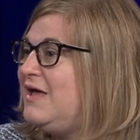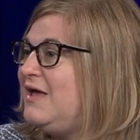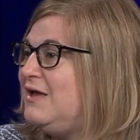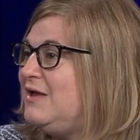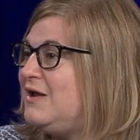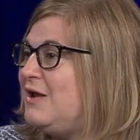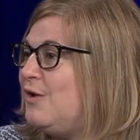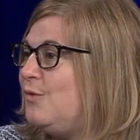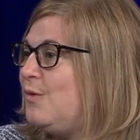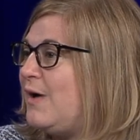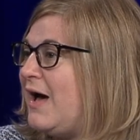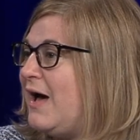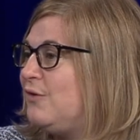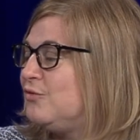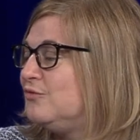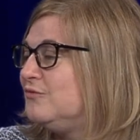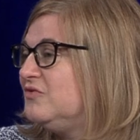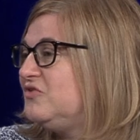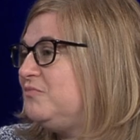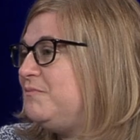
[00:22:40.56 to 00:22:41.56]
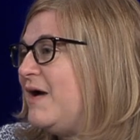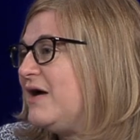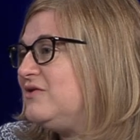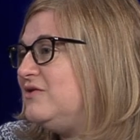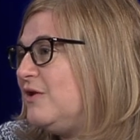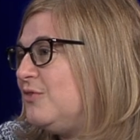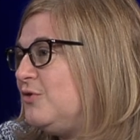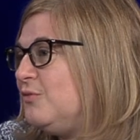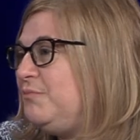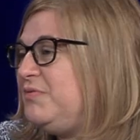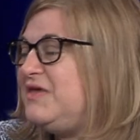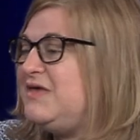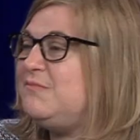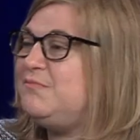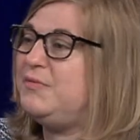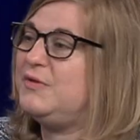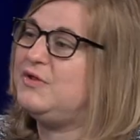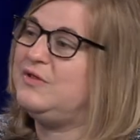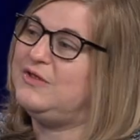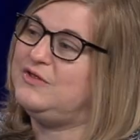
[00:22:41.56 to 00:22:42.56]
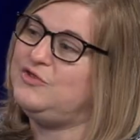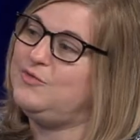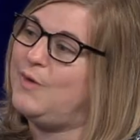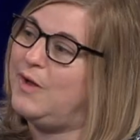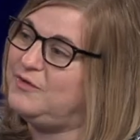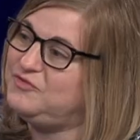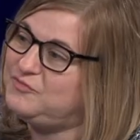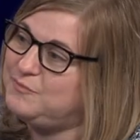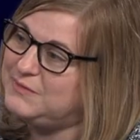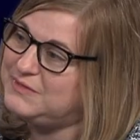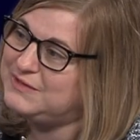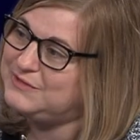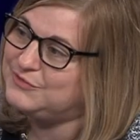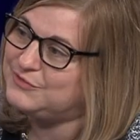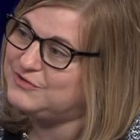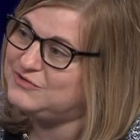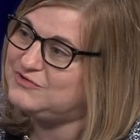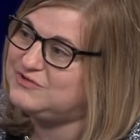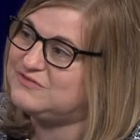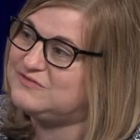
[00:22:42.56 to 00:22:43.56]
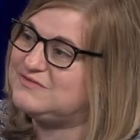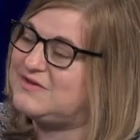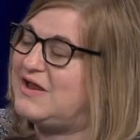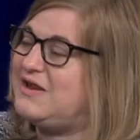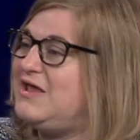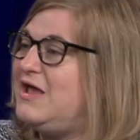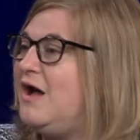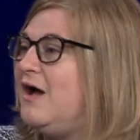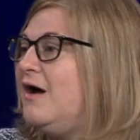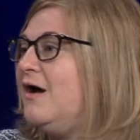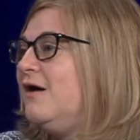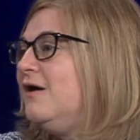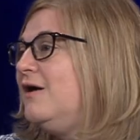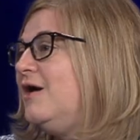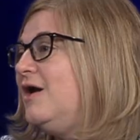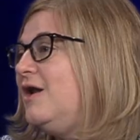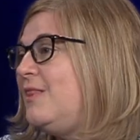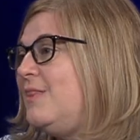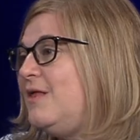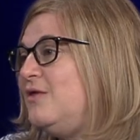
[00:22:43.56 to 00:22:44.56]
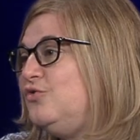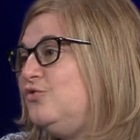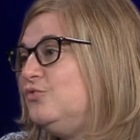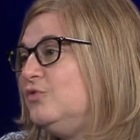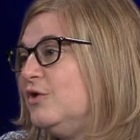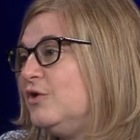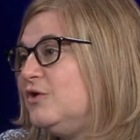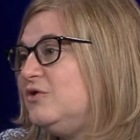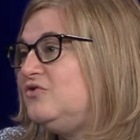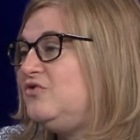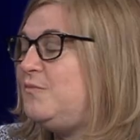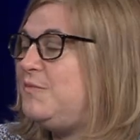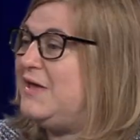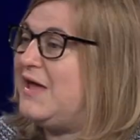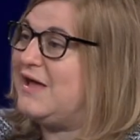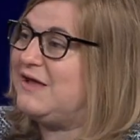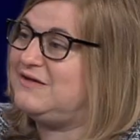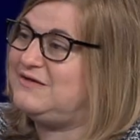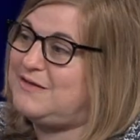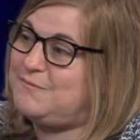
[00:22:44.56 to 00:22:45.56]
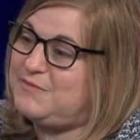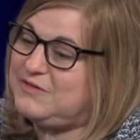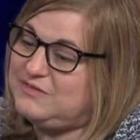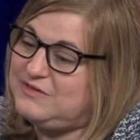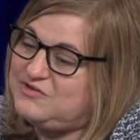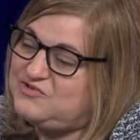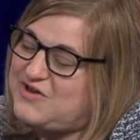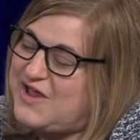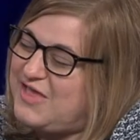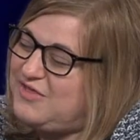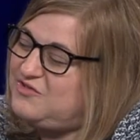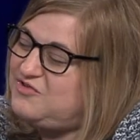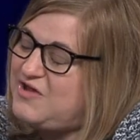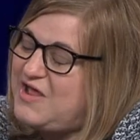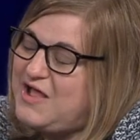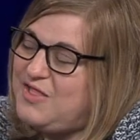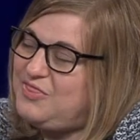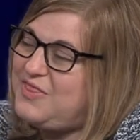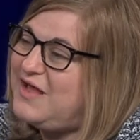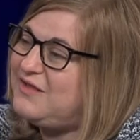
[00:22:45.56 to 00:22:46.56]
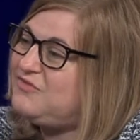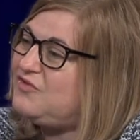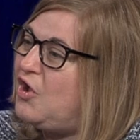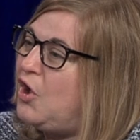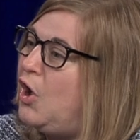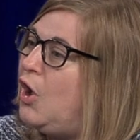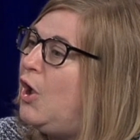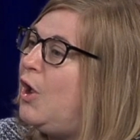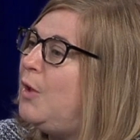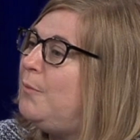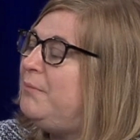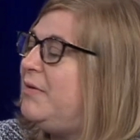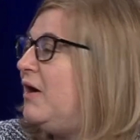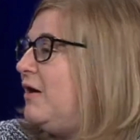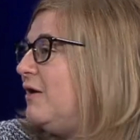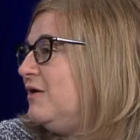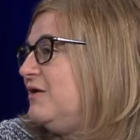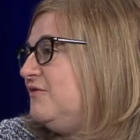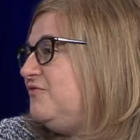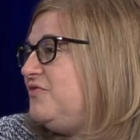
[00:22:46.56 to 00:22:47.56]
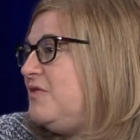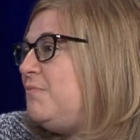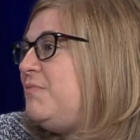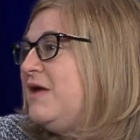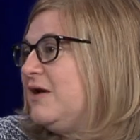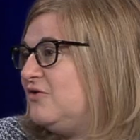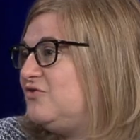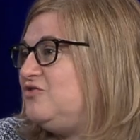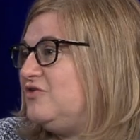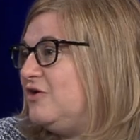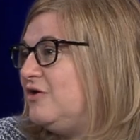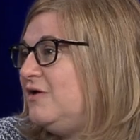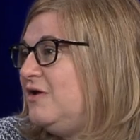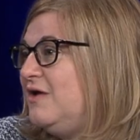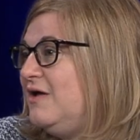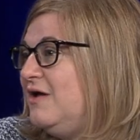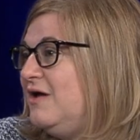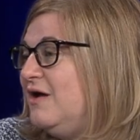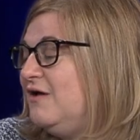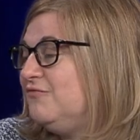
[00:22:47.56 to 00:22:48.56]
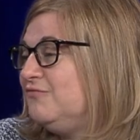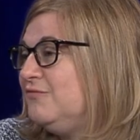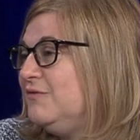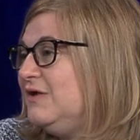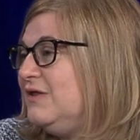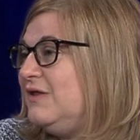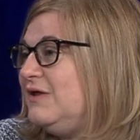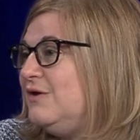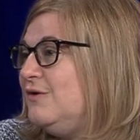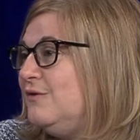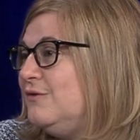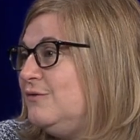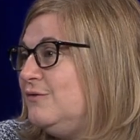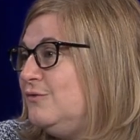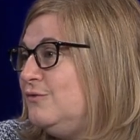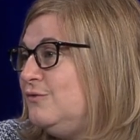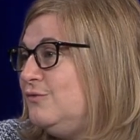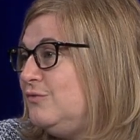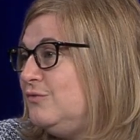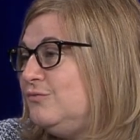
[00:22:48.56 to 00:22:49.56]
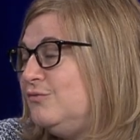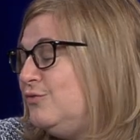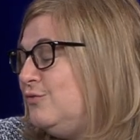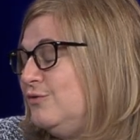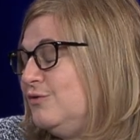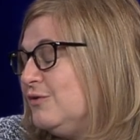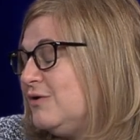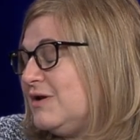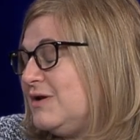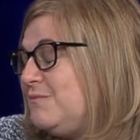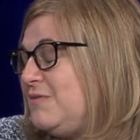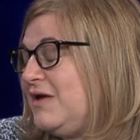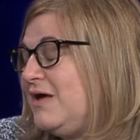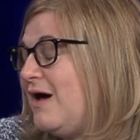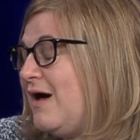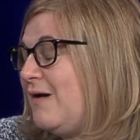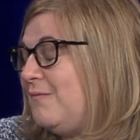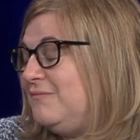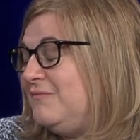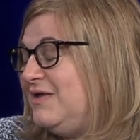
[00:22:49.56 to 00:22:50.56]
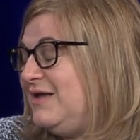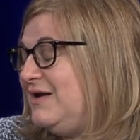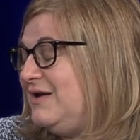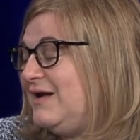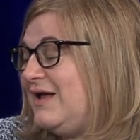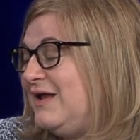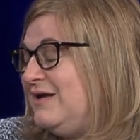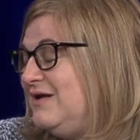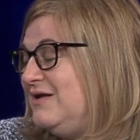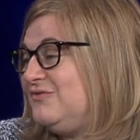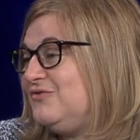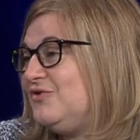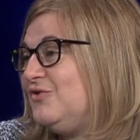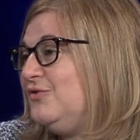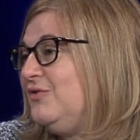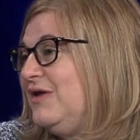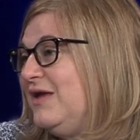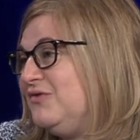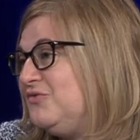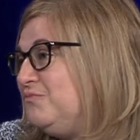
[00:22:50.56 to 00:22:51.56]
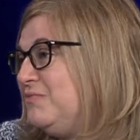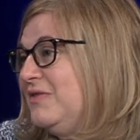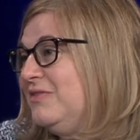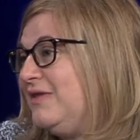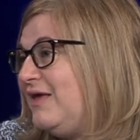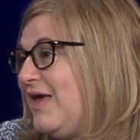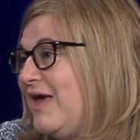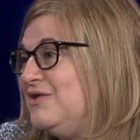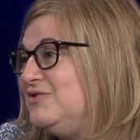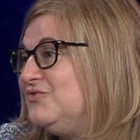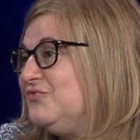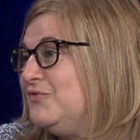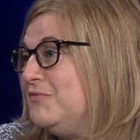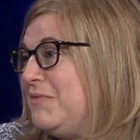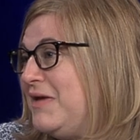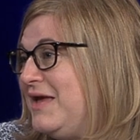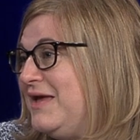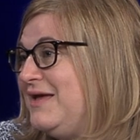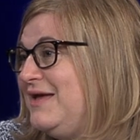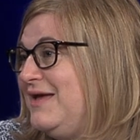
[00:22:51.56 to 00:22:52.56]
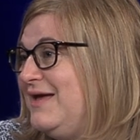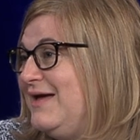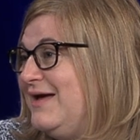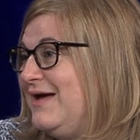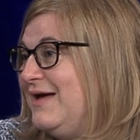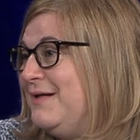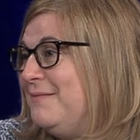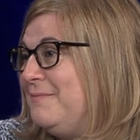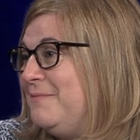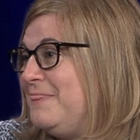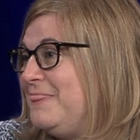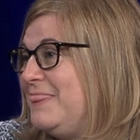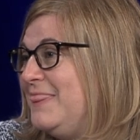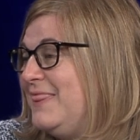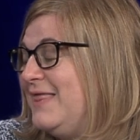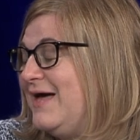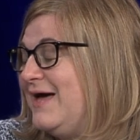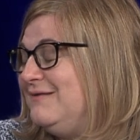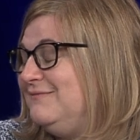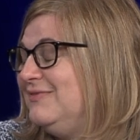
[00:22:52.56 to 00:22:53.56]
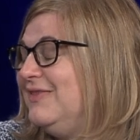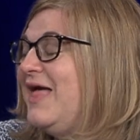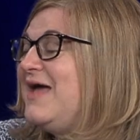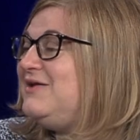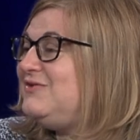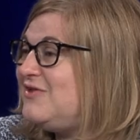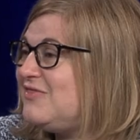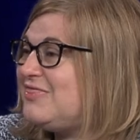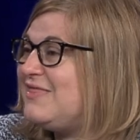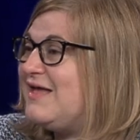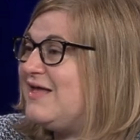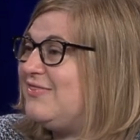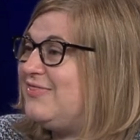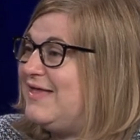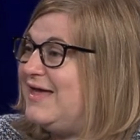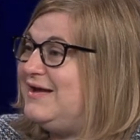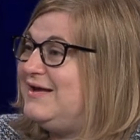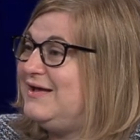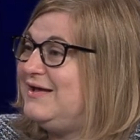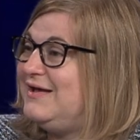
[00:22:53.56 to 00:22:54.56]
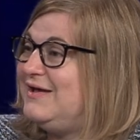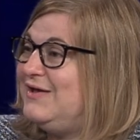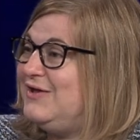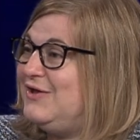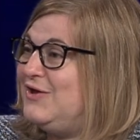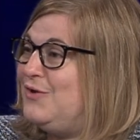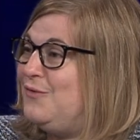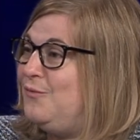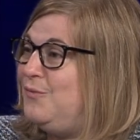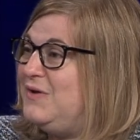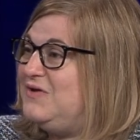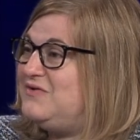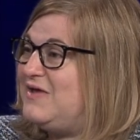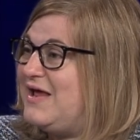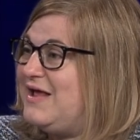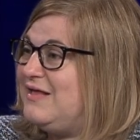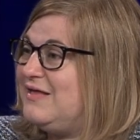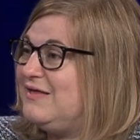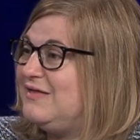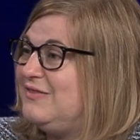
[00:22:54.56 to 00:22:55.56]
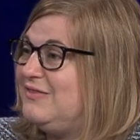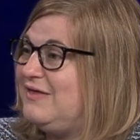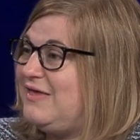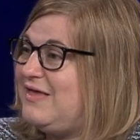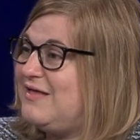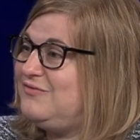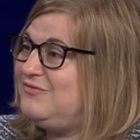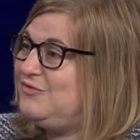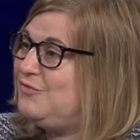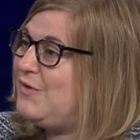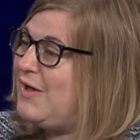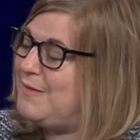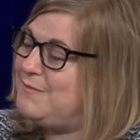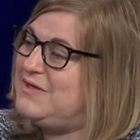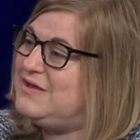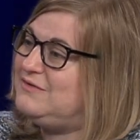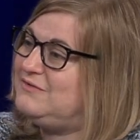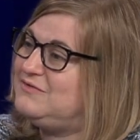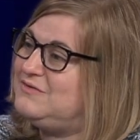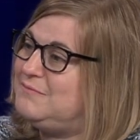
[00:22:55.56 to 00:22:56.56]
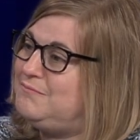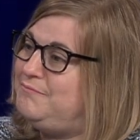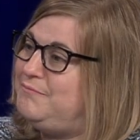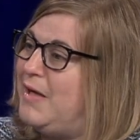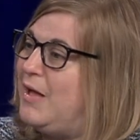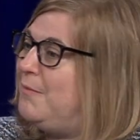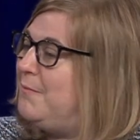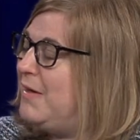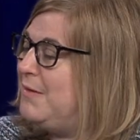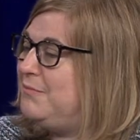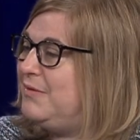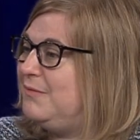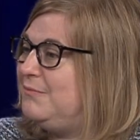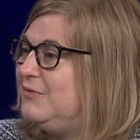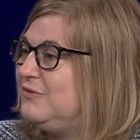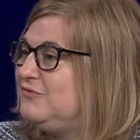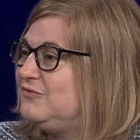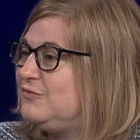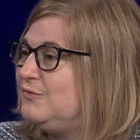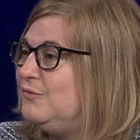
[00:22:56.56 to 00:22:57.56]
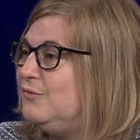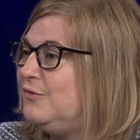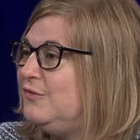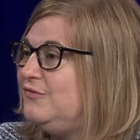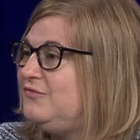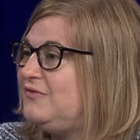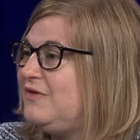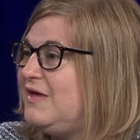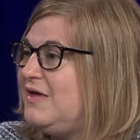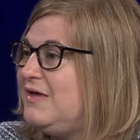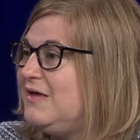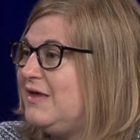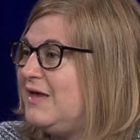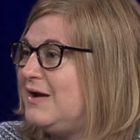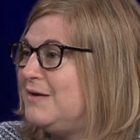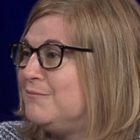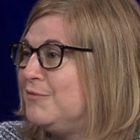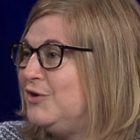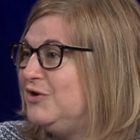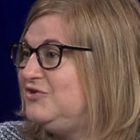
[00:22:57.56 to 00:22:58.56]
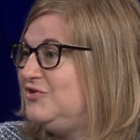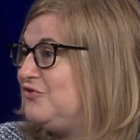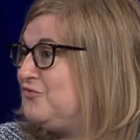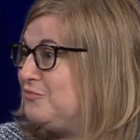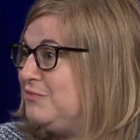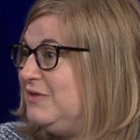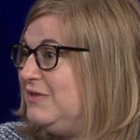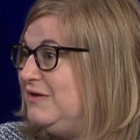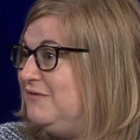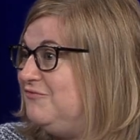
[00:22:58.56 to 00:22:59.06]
you know, how to respect other people and you ultimately learn to study hard and then you learn to be academically challenged, mm -hmm. that's all part of the picture of mm-hmm. really who, who you're going to become. And it, it, certainly has been the case for me. Mm-hmm. Um, I like to think that you know, we take the kids who come into Belmont Public Schools can emerge as really